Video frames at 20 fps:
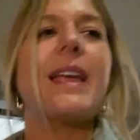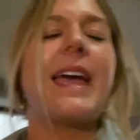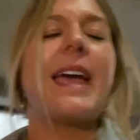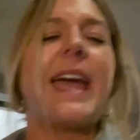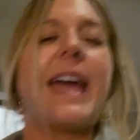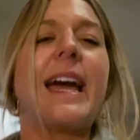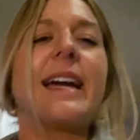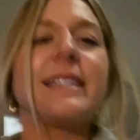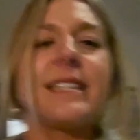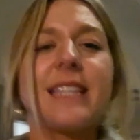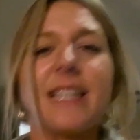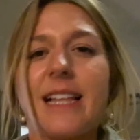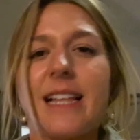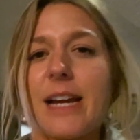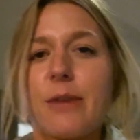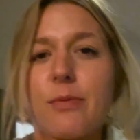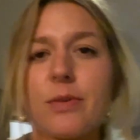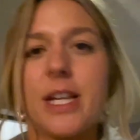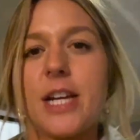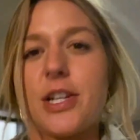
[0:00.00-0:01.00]
And the
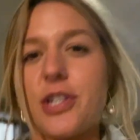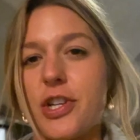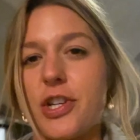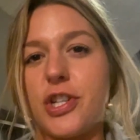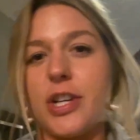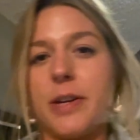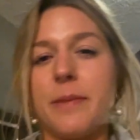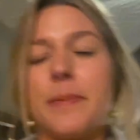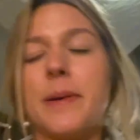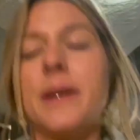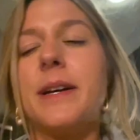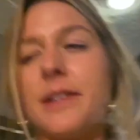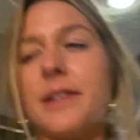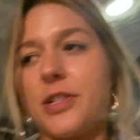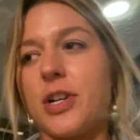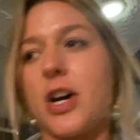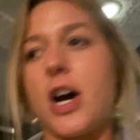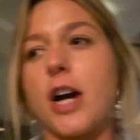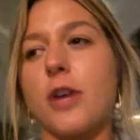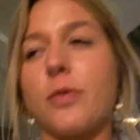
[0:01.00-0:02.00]
like relationship
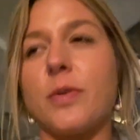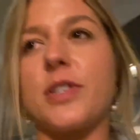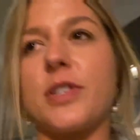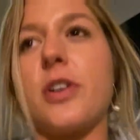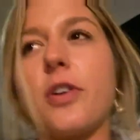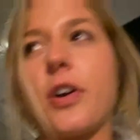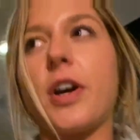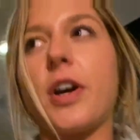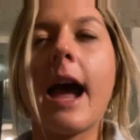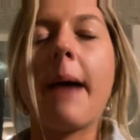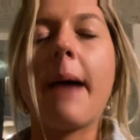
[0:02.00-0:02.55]
talk was so